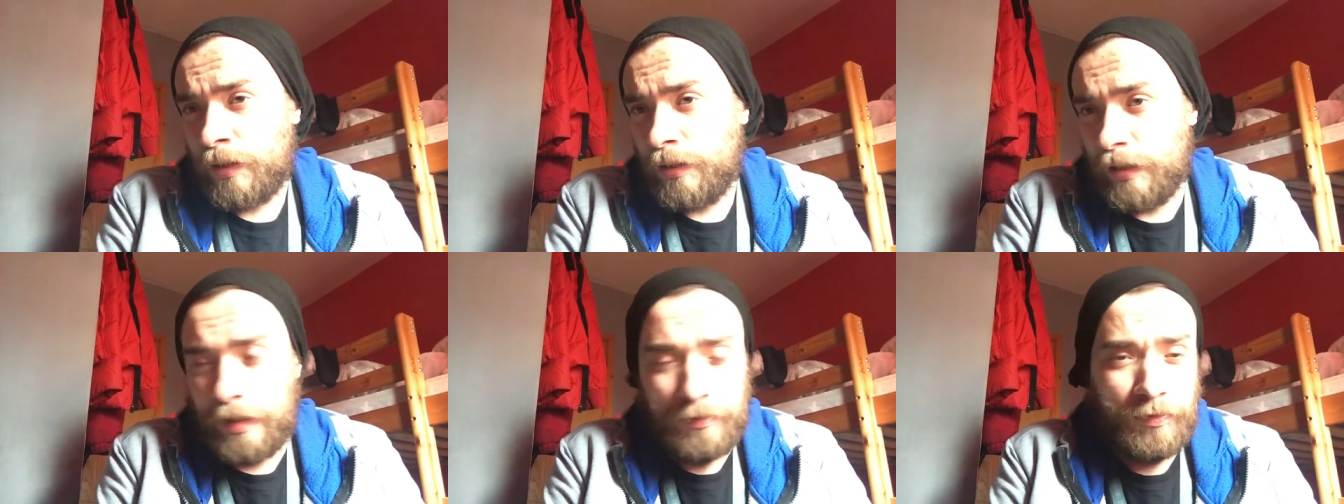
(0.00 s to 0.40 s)

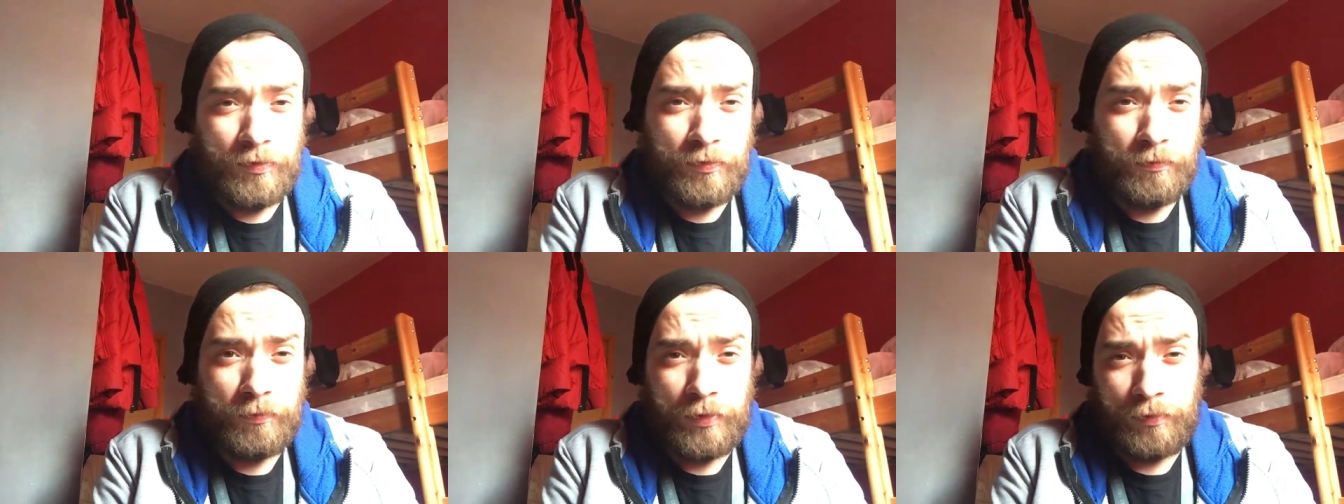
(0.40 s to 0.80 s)
Yes,
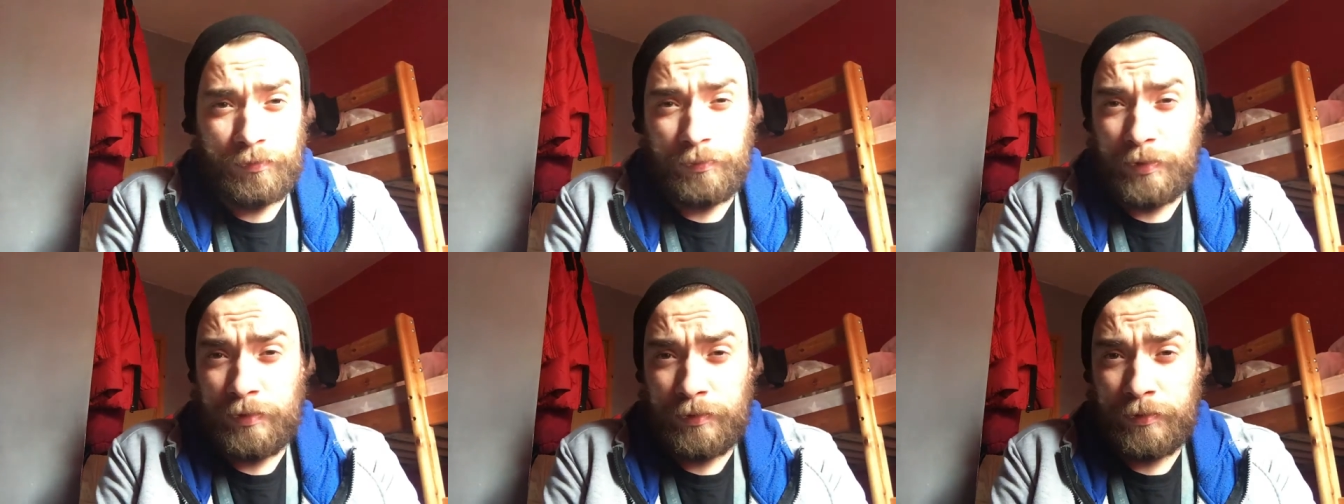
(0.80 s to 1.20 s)
it's a risk
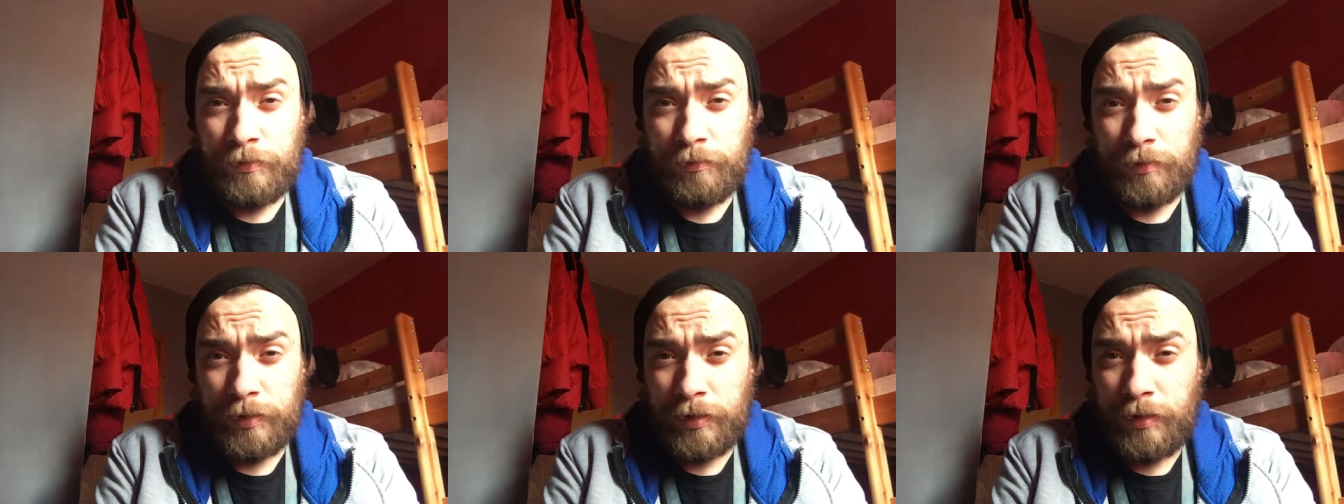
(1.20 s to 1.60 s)
with the
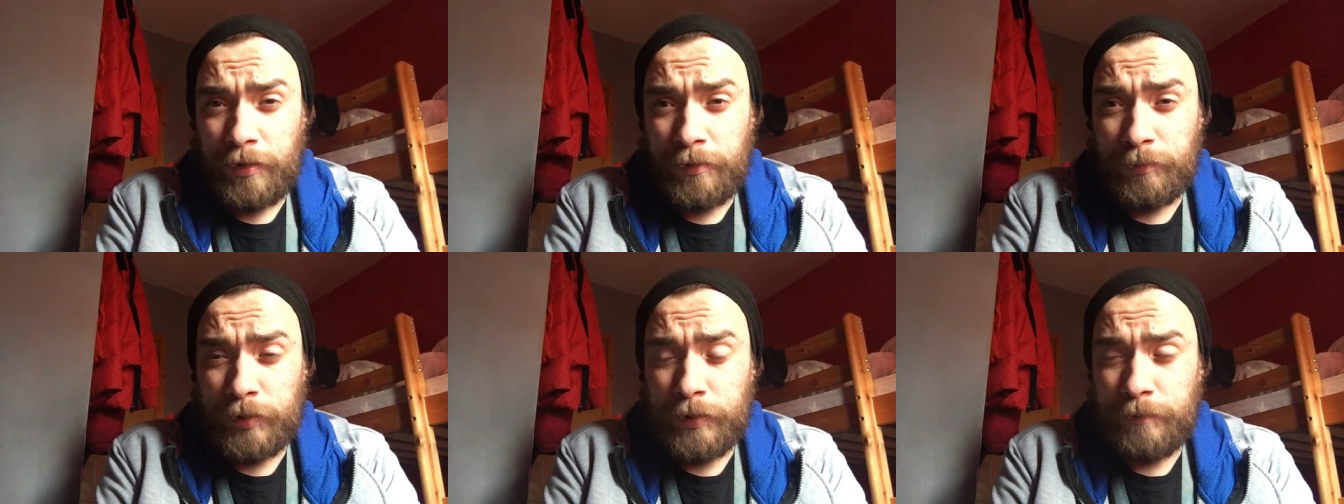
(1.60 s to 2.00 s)
current
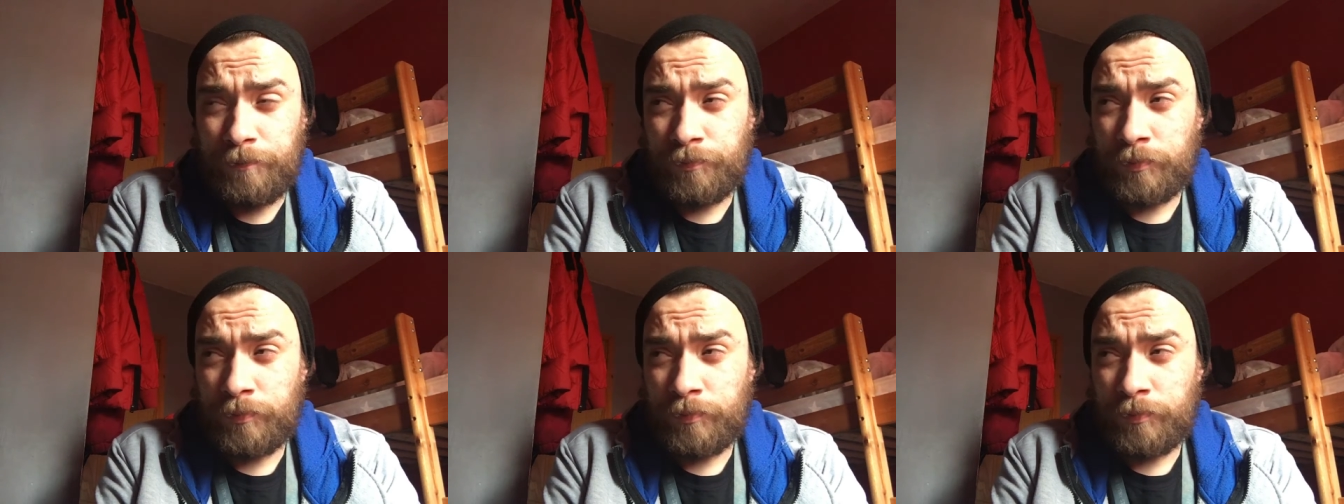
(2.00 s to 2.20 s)
climate,